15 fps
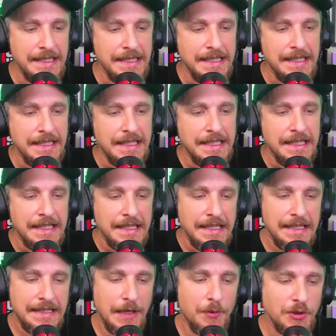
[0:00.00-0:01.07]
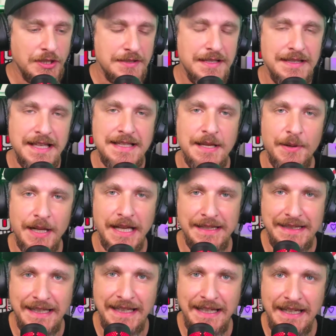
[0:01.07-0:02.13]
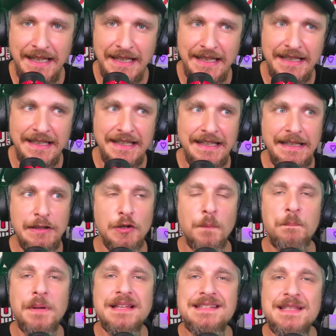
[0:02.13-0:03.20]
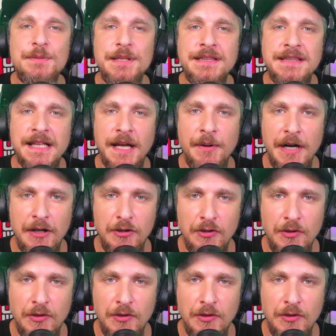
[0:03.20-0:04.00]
that you sit down to watch television and you don't perceive work. If you perceived